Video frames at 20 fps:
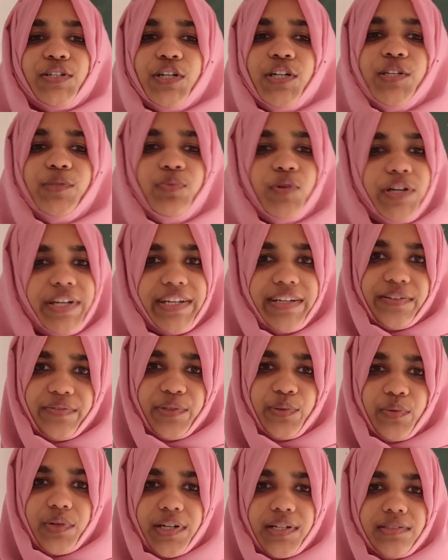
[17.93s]
Good morning
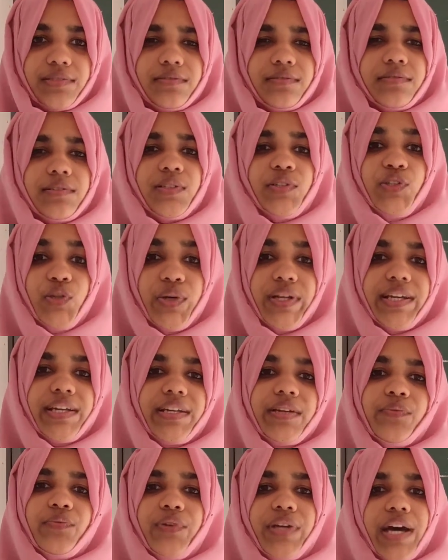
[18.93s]
everyone.
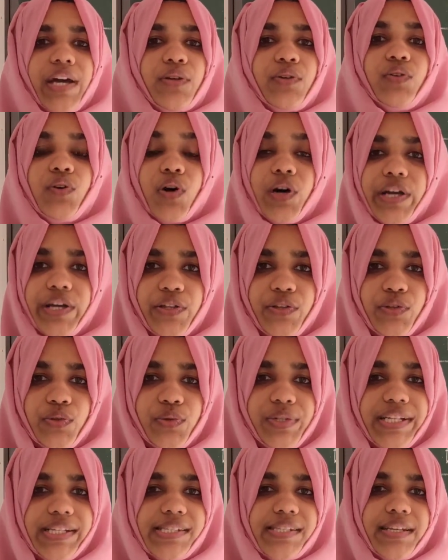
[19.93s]
Today we are going
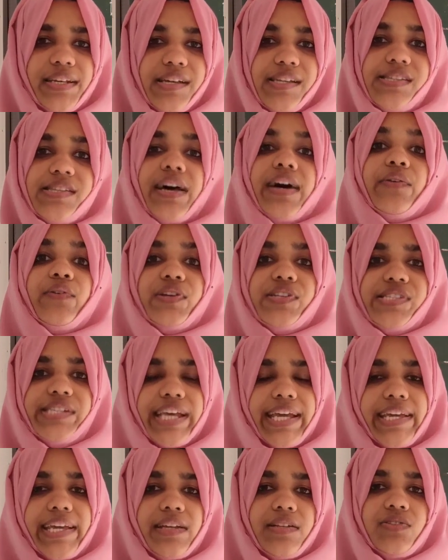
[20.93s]
to discuss our
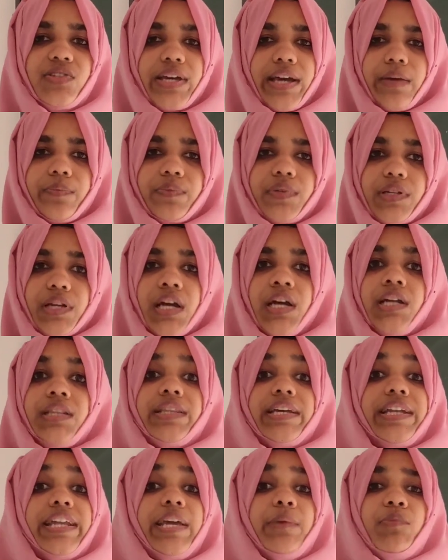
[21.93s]
second chapter.
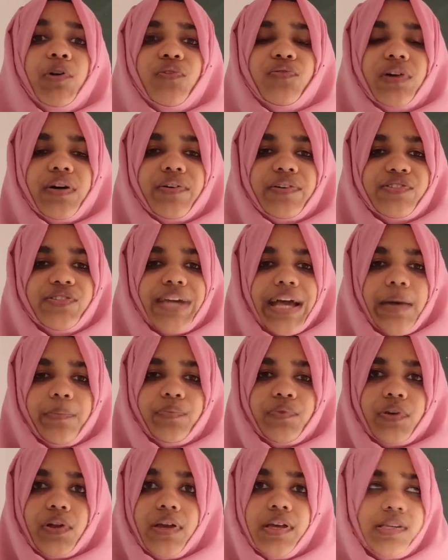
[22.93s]
The name of our
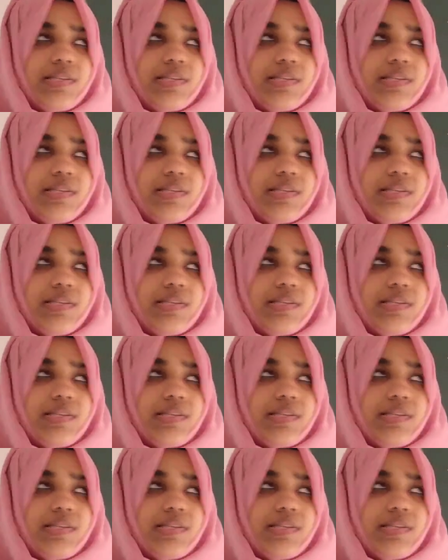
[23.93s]
chapter